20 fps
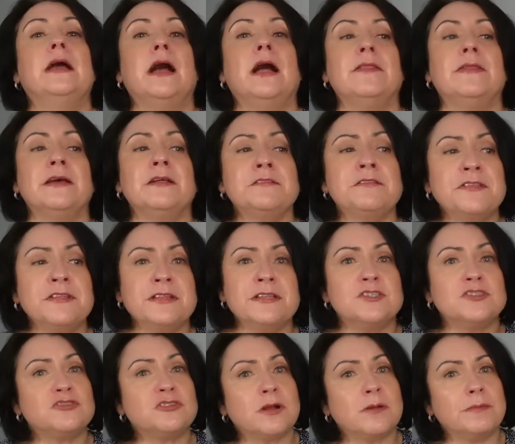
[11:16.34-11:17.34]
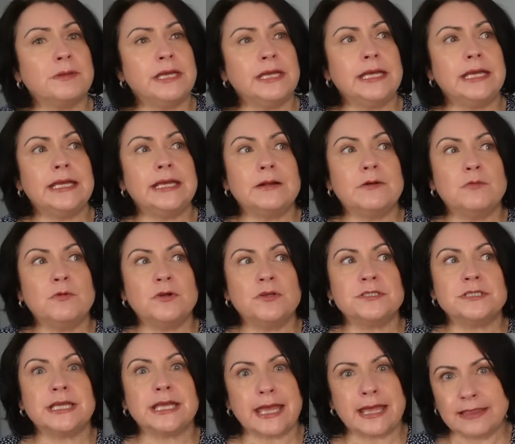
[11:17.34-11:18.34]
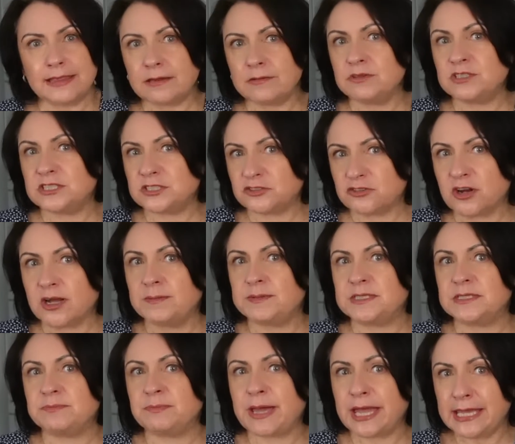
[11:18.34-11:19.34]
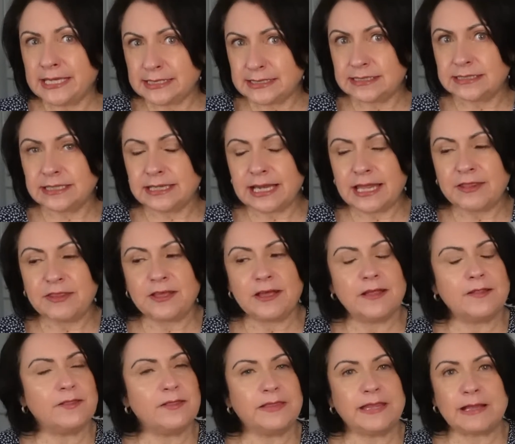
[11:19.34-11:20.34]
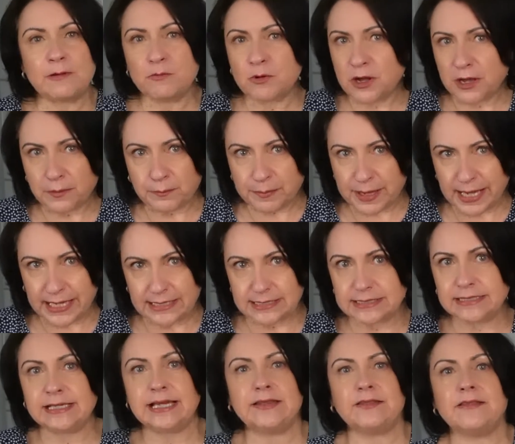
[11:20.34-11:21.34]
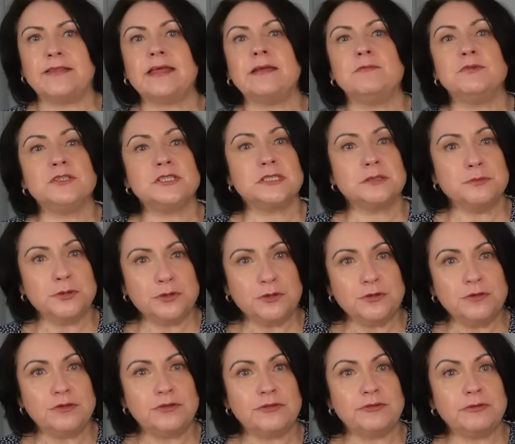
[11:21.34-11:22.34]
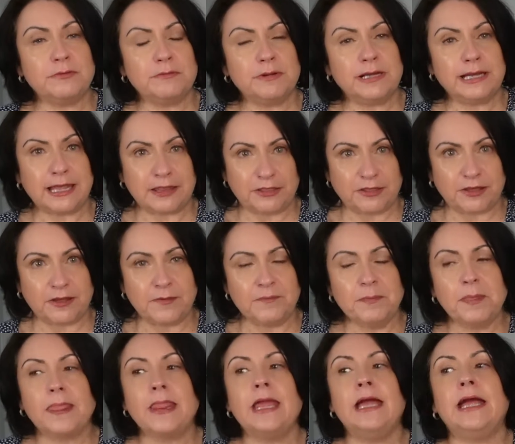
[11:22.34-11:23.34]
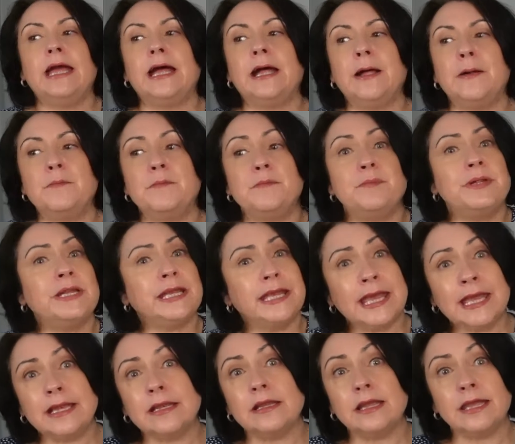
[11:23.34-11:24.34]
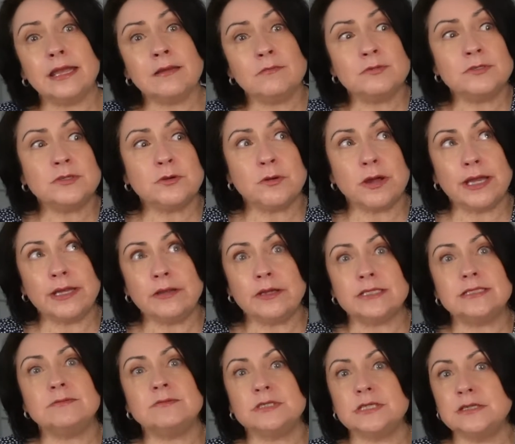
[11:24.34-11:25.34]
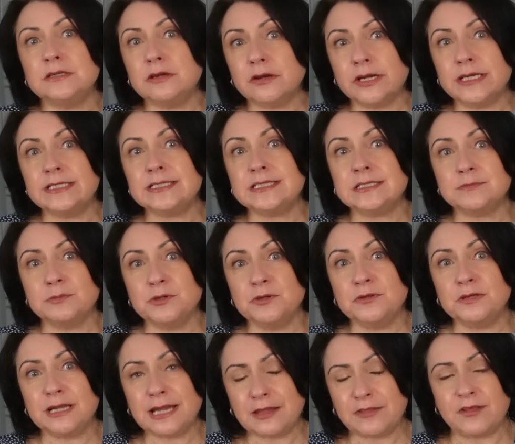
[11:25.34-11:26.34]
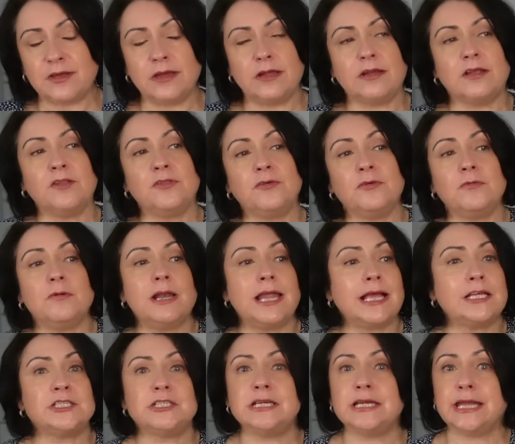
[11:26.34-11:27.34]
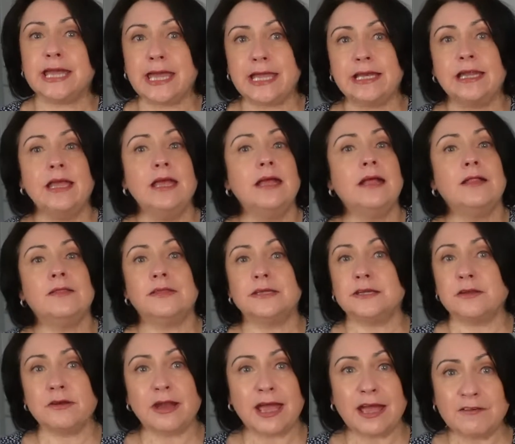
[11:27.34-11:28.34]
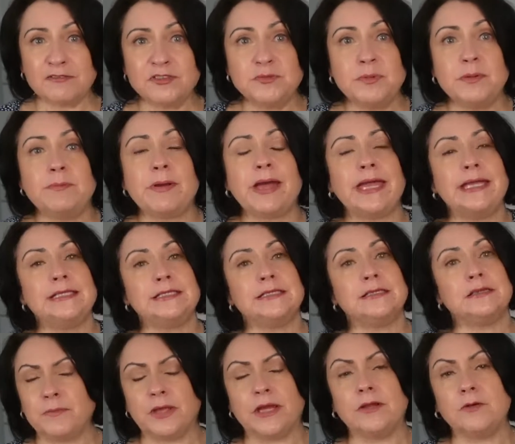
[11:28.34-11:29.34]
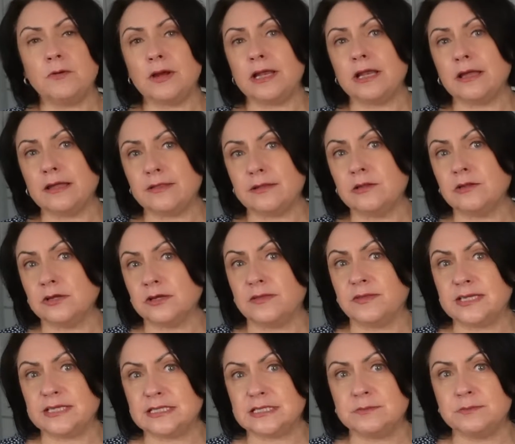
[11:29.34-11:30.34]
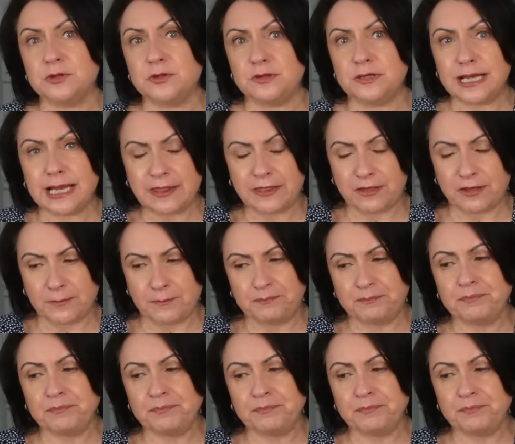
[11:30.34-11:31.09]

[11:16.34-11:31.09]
The other thing that struck me was, again, they were described as patent leather. They weren't patent leather, they were smooth leather, but again, it was quite nice. It was a nice smooth leather, and I thought, well, actually, again, they don't have to be patent. I quite like the look of this smooth leather.